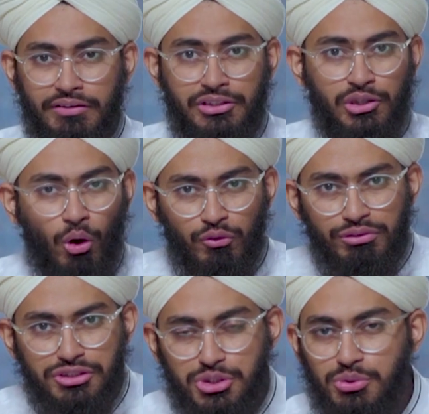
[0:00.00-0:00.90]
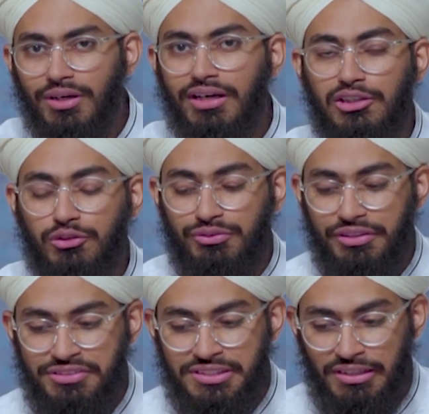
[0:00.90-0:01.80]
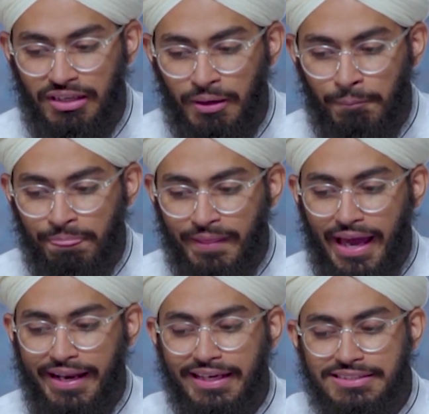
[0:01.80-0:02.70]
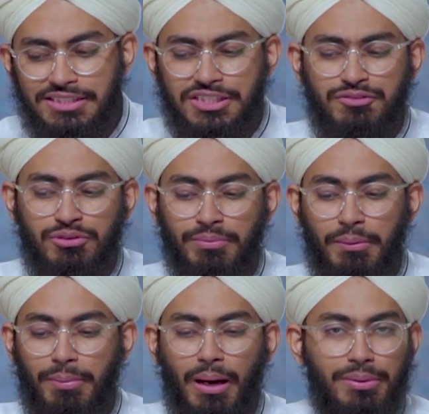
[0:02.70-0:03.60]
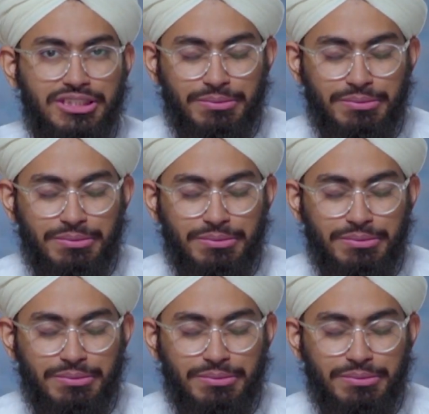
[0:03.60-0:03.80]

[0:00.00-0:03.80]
He offered two rakat of Nafil Salah and exited from the Bab-e